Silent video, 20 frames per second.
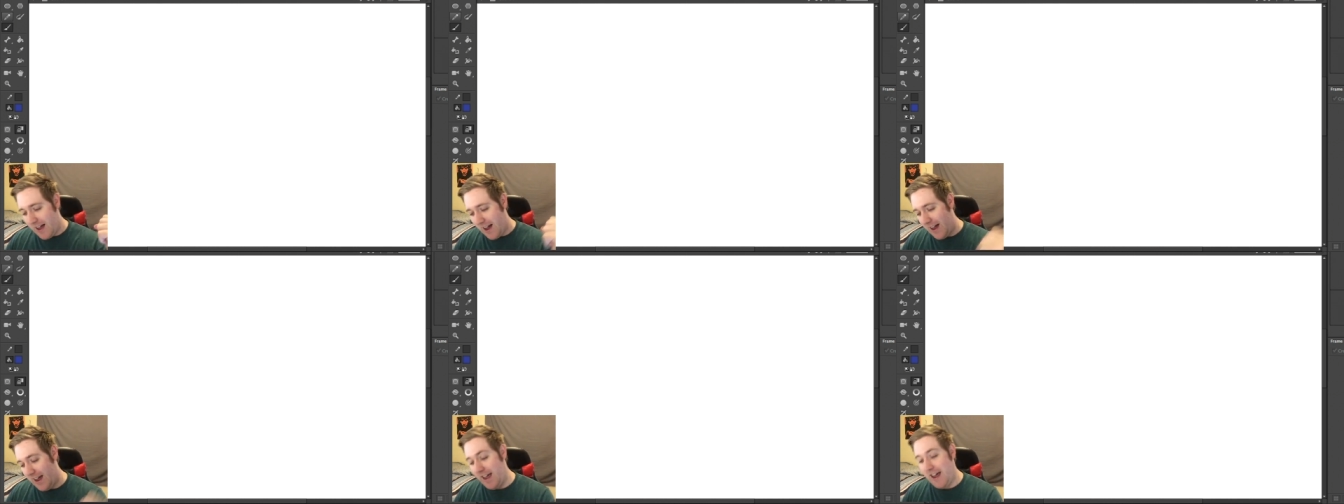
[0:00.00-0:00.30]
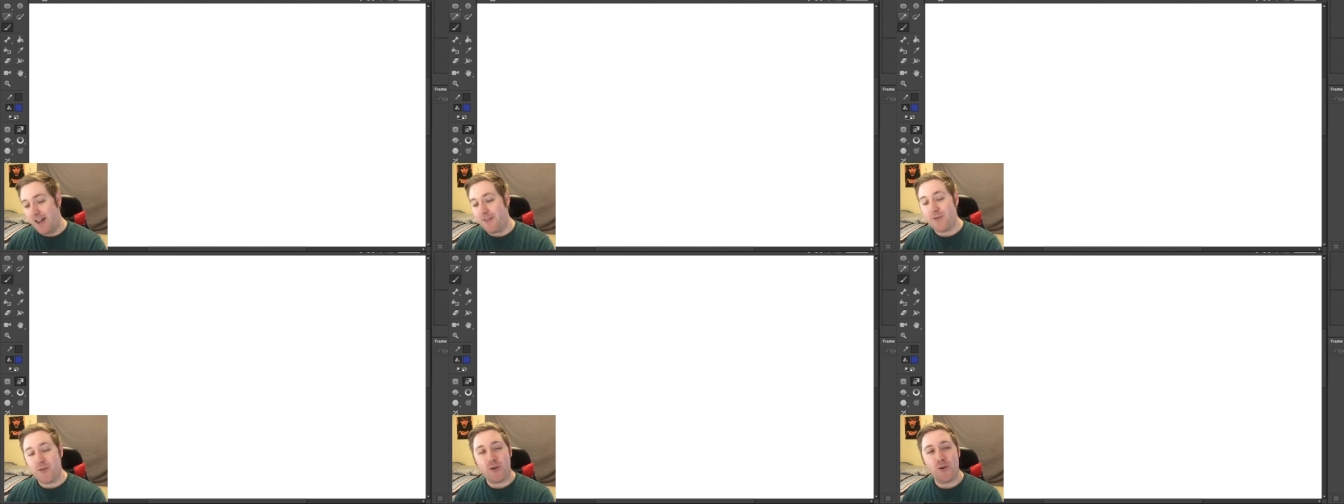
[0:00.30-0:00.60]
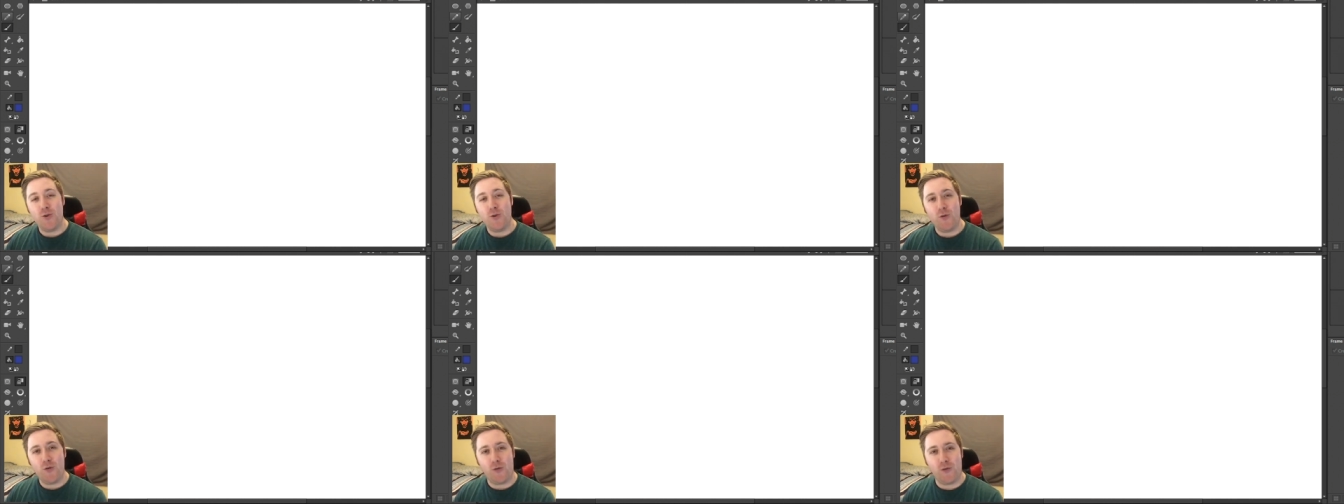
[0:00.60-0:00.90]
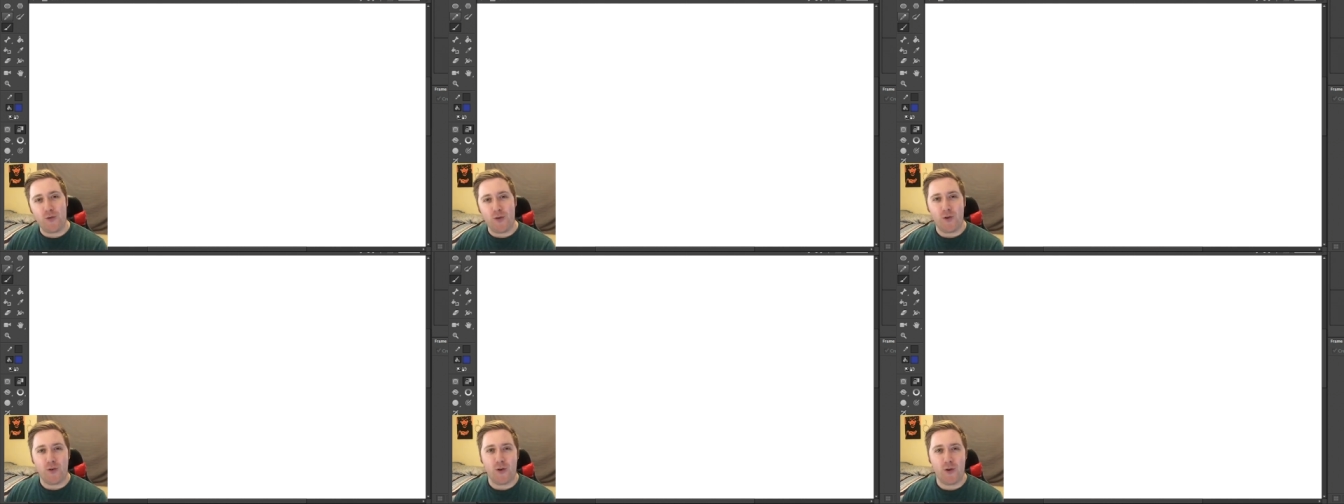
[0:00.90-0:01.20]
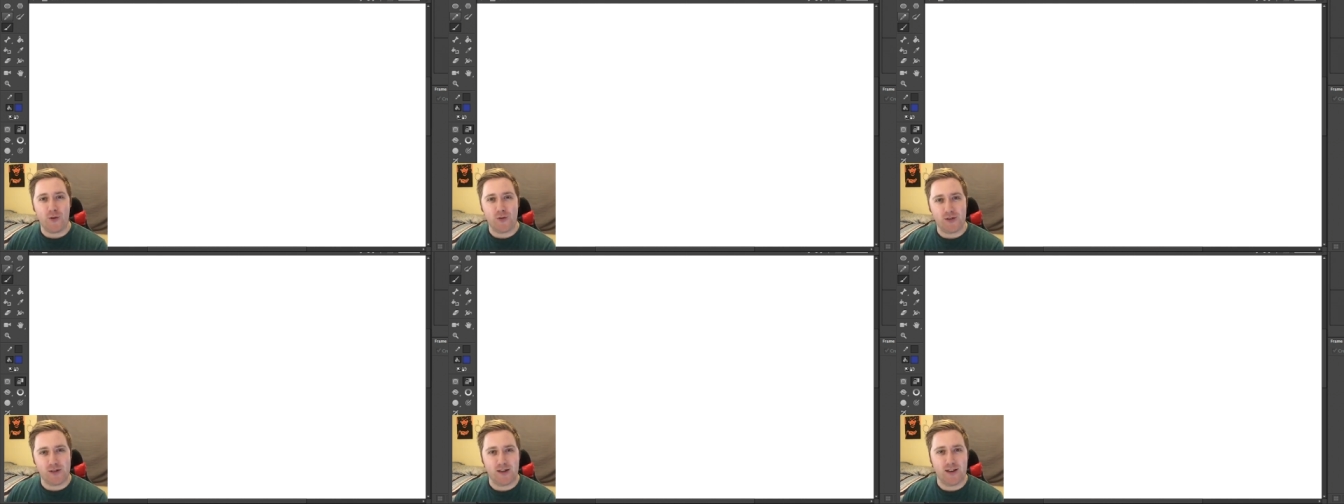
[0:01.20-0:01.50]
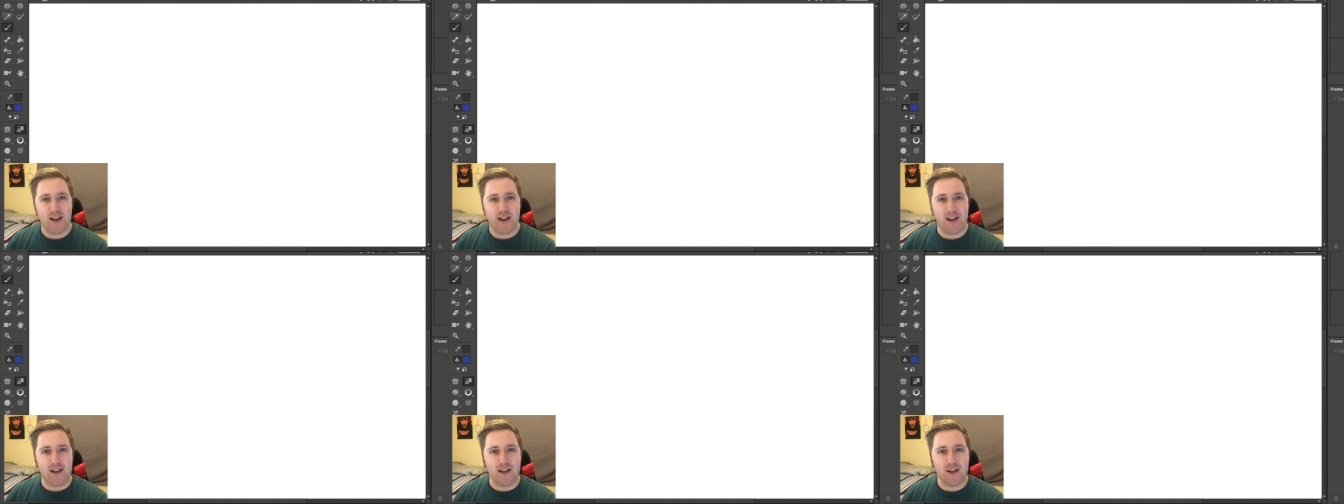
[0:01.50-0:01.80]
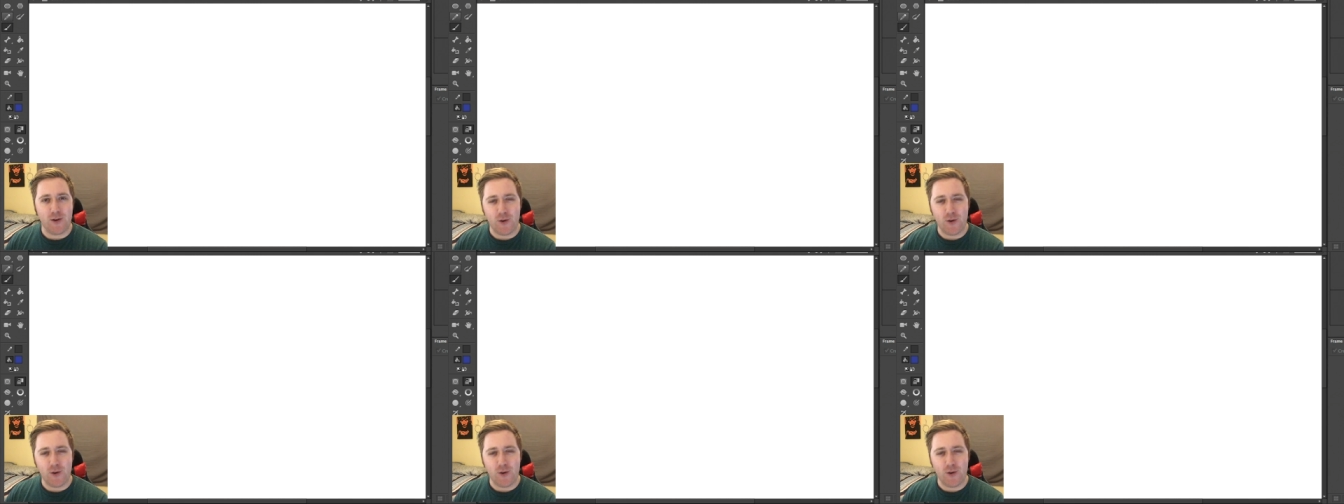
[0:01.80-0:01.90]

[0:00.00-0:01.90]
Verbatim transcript: I have a new photo today,